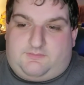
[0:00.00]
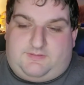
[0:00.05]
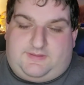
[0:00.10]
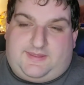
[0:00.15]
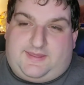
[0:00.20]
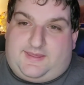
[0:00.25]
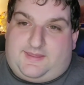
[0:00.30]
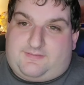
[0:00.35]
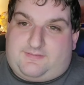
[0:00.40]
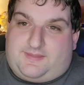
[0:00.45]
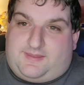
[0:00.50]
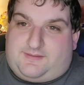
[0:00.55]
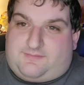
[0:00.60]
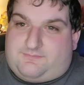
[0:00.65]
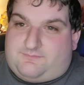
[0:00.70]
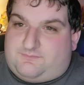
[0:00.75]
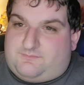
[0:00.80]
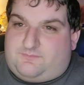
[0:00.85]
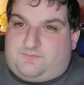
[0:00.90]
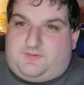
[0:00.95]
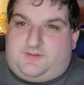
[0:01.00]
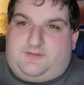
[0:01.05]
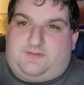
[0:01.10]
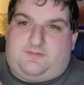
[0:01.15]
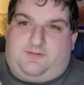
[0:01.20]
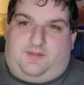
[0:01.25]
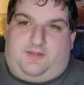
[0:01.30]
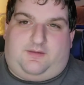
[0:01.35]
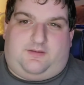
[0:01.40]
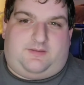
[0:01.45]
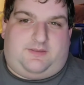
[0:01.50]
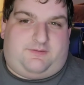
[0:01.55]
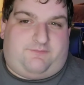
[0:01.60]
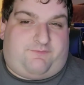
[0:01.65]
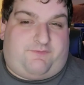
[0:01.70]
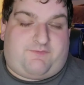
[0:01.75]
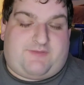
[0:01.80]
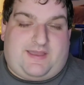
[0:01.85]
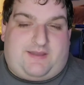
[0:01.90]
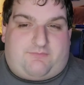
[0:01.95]
yeah, like,
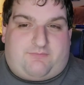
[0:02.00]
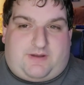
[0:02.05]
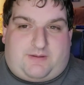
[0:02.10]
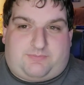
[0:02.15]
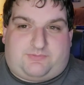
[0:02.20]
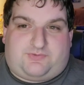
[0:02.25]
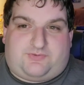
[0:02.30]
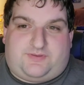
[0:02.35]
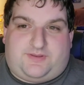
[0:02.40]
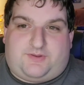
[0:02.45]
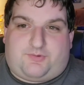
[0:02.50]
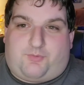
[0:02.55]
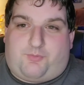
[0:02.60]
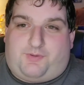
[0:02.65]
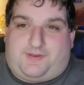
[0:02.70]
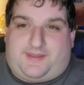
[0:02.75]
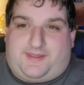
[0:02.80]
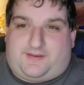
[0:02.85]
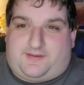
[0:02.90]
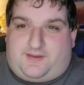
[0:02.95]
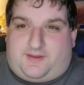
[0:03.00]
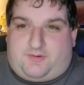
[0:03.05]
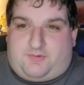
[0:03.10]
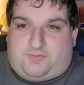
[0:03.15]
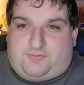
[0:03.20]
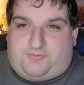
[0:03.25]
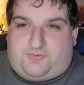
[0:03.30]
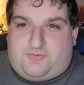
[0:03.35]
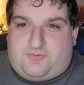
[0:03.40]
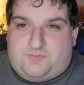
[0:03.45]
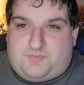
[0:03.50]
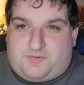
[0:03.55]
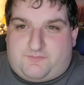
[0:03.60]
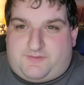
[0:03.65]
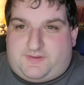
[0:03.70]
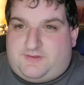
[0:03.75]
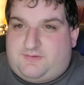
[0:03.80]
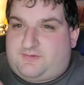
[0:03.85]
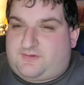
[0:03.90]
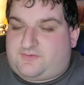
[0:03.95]
if you've got Robert De Niro and Ed Harris in your
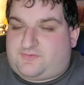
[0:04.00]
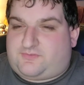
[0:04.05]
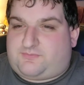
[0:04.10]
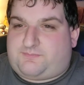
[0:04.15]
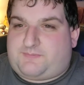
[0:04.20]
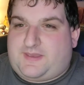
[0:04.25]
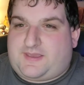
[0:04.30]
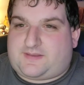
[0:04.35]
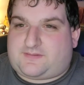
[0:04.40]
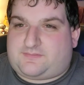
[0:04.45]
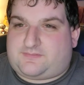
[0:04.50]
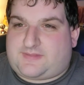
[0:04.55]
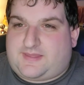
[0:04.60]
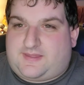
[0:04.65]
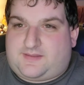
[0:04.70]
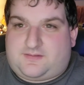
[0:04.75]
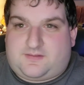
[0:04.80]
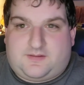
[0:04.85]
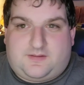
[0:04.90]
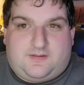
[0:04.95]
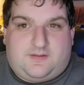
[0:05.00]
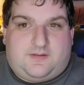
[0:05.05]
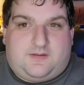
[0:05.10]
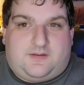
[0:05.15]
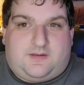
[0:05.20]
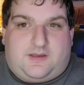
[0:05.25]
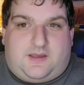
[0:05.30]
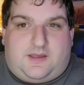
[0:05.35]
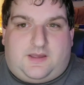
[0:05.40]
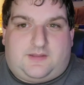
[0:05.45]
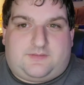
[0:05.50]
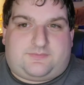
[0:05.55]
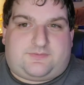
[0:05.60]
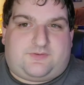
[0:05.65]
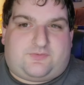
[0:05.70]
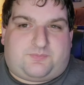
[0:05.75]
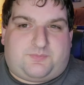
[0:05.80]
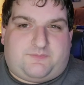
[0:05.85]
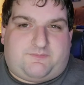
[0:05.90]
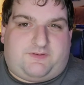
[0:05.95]
movie, you'd expect that
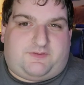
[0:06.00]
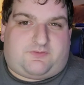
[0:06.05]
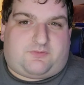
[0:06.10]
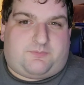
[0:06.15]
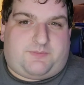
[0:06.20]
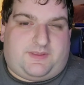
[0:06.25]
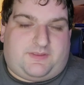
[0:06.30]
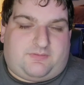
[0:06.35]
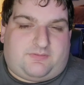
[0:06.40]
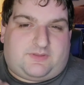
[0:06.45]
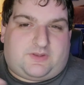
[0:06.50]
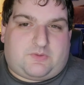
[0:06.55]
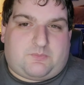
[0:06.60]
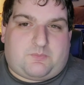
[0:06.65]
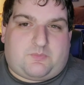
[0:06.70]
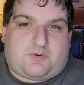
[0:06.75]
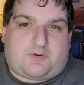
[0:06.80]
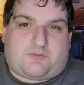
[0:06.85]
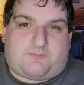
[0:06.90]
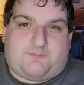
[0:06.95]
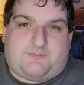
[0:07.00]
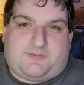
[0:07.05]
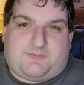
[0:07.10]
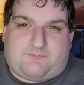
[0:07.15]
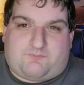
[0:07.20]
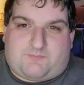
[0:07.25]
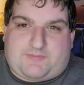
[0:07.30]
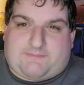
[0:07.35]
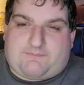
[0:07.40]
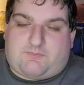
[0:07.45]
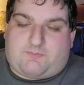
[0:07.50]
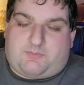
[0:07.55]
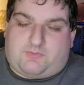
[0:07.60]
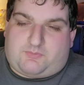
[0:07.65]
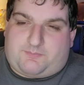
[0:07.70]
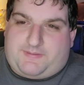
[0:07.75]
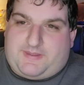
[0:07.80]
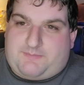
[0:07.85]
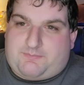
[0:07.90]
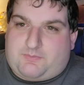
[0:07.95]
this movie to be a little more
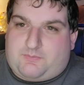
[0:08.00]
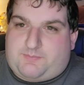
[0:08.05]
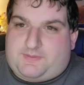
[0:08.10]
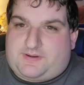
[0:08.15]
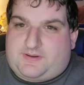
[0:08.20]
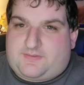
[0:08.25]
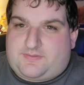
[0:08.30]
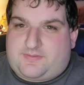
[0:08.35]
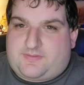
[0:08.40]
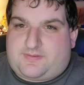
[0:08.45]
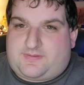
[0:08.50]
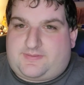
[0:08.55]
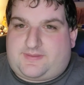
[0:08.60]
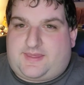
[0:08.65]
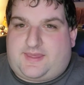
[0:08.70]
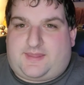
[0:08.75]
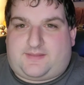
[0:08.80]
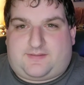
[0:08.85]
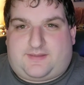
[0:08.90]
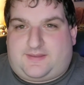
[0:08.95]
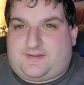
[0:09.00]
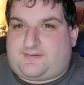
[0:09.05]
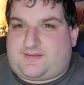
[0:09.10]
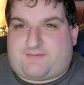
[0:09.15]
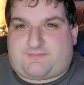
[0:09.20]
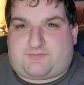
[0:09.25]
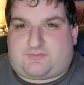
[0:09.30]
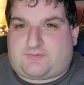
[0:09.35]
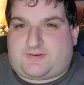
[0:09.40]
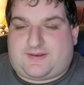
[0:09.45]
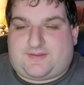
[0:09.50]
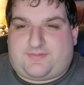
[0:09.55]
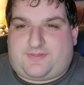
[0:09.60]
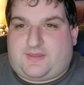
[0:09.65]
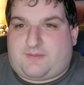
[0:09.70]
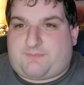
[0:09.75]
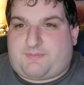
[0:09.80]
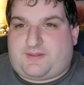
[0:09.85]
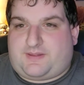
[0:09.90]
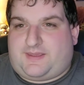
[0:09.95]
memorable to people, but other than that, I haven't heard
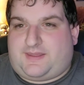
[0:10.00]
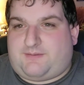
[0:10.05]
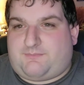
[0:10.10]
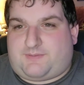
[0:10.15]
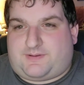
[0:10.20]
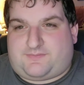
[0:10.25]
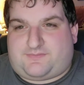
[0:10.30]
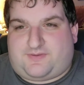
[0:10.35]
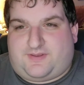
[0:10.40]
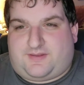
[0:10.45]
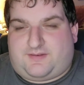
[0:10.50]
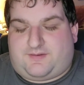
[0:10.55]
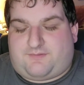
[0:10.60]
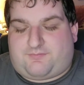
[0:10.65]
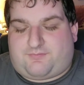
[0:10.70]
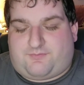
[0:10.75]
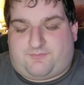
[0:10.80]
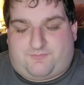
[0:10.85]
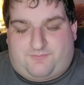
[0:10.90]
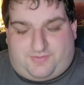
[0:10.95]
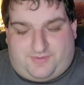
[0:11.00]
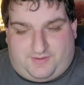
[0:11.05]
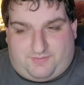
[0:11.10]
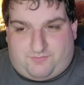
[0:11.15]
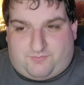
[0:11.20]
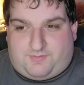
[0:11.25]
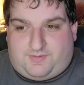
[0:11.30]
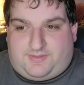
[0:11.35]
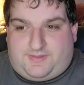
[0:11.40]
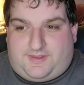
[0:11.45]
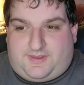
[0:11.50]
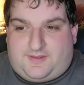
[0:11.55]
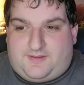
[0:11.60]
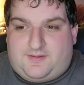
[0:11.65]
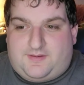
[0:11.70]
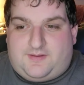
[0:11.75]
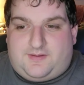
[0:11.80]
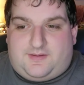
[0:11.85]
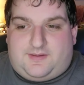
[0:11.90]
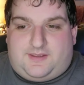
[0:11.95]
anything about anyone say anything really
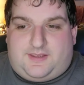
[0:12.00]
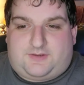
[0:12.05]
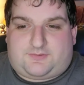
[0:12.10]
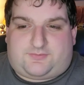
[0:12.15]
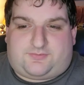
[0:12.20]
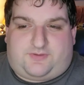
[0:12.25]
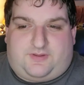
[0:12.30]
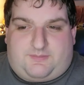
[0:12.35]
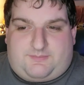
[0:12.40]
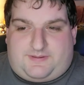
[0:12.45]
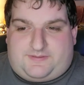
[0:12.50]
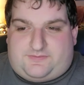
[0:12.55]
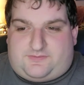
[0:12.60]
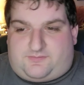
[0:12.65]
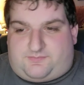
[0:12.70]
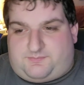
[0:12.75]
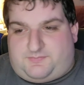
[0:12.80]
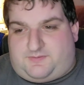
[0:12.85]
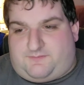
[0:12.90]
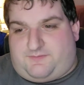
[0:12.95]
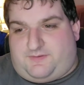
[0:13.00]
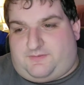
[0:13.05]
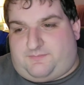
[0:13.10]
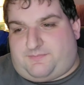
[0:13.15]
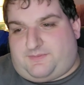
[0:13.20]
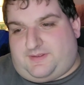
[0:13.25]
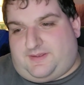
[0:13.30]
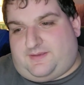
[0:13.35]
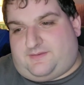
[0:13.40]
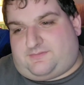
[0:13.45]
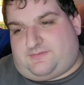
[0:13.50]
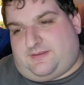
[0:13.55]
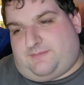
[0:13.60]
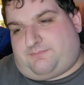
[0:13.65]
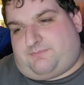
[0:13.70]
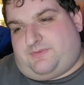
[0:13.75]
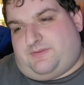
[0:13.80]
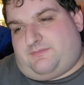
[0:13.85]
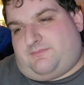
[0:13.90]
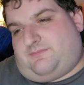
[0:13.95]
interesting about this movie, but
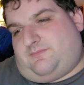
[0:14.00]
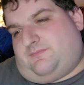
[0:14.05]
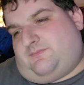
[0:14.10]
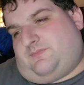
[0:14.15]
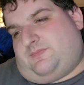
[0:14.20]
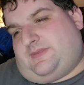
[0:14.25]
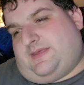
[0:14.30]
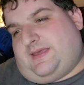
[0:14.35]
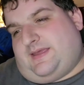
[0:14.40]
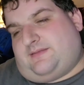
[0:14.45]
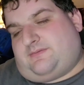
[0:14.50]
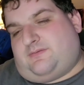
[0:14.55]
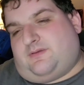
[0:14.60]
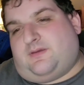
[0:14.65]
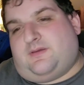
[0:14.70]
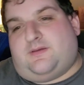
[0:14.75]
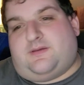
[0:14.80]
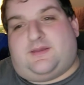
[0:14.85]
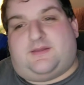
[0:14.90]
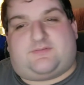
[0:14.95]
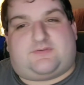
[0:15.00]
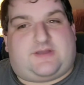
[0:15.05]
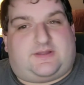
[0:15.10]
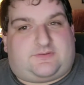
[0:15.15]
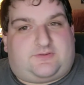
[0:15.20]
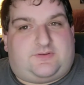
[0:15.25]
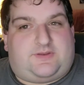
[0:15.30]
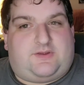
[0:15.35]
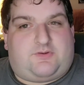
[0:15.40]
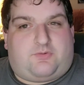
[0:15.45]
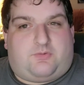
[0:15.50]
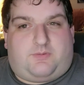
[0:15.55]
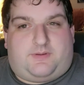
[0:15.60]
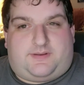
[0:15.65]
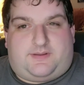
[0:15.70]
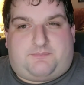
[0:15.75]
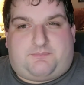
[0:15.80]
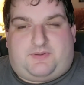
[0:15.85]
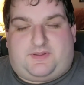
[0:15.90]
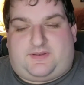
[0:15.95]
except that it's got De Niro
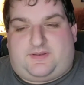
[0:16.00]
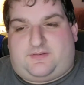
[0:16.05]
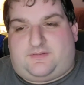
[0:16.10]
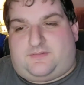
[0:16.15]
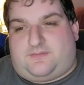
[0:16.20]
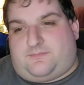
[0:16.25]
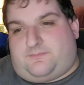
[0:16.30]
in it. But